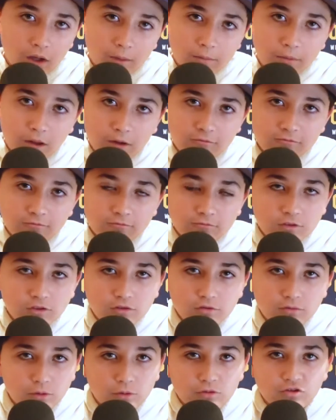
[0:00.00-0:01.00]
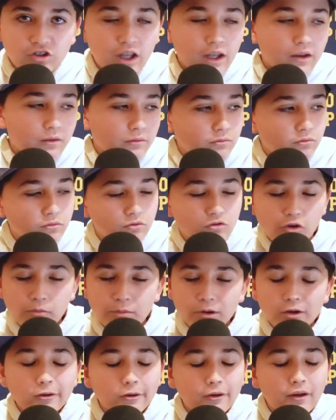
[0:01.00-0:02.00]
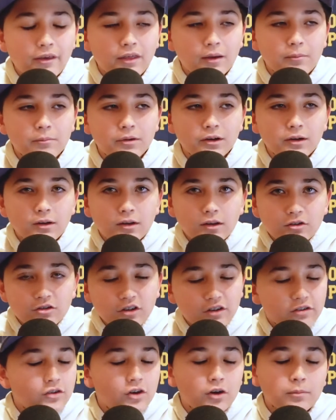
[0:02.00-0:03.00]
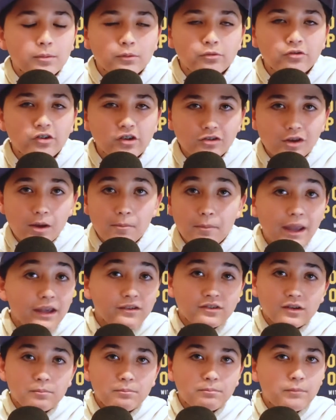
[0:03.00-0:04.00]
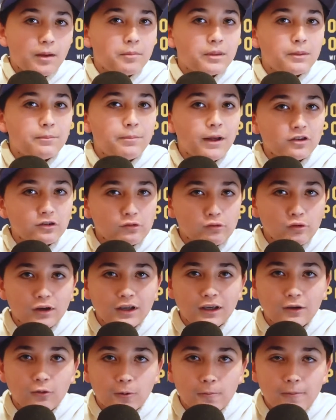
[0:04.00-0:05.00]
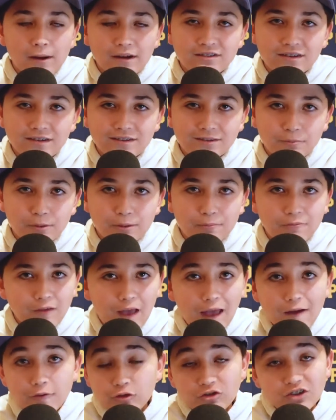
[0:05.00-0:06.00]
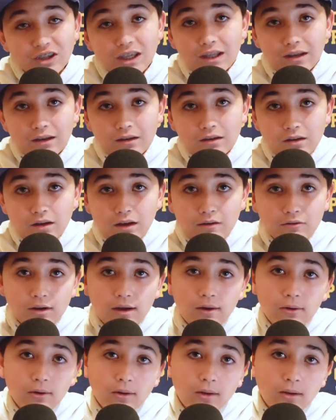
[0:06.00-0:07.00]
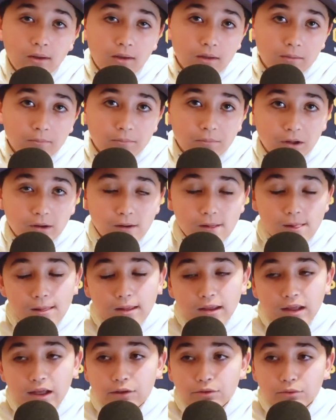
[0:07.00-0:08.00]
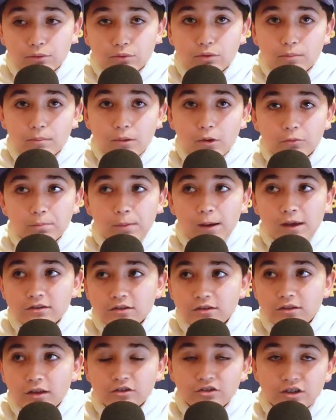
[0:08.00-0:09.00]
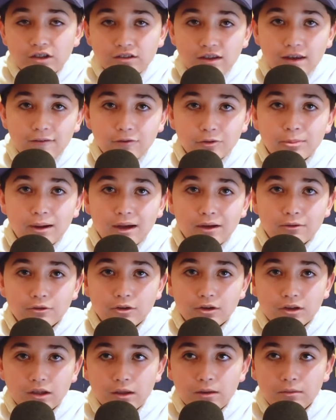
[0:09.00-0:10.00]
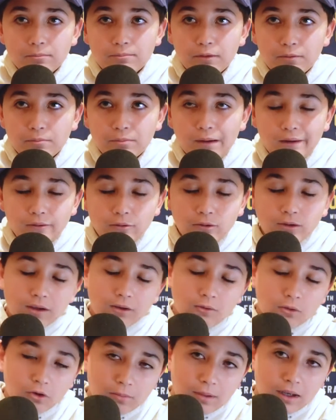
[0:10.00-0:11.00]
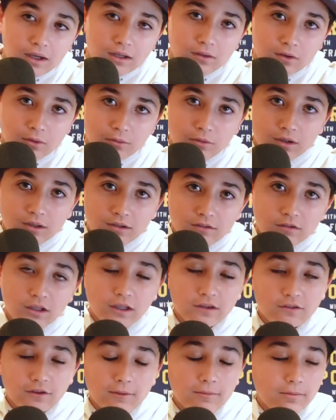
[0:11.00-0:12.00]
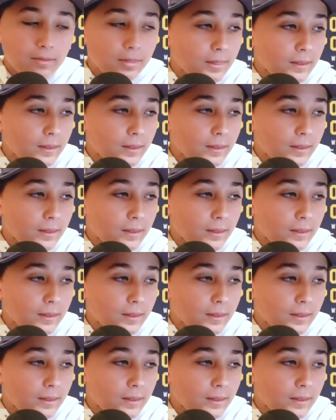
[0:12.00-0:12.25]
I'm not throwing shade Joe Burrow or anything, but Justin Herbert was just amazing. Maybe the best rookie quarterback season we've ever seen. You never know. But he threw the most passing touchdowns ever by a rookie quarterback in their rookie season.